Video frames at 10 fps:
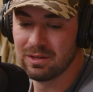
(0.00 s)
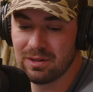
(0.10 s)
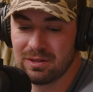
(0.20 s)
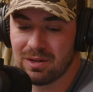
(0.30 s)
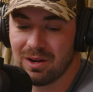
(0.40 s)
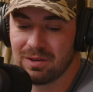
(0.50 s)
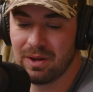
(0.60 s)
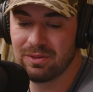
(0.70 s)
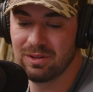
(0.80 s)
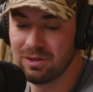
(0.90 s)
So you talked
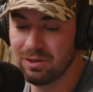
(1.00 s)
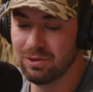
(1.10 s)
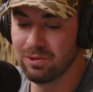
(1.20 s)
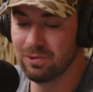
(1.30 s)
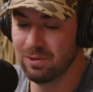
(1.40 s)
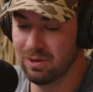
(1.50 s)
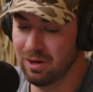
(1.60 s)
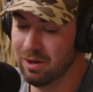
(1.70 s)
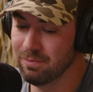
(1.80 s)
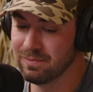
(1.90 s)
about the new
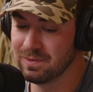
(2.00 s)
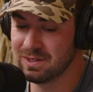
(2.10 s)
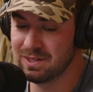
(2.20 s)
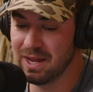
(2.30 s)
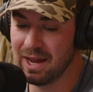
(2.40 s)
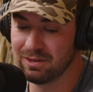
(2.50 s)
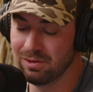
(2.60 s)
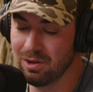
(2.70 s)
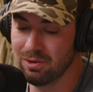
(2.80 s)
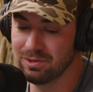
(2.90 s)
stacked
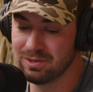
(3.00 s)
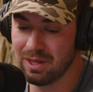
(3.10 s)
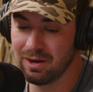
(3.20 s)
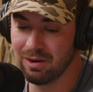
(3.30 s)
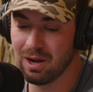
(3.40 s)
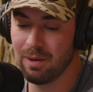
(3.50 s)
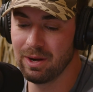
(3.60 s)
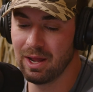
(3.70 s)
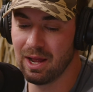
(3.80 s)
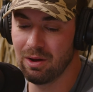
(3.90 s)
loads that are
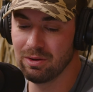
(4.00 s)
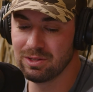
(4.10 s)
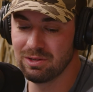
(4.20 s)
coming out.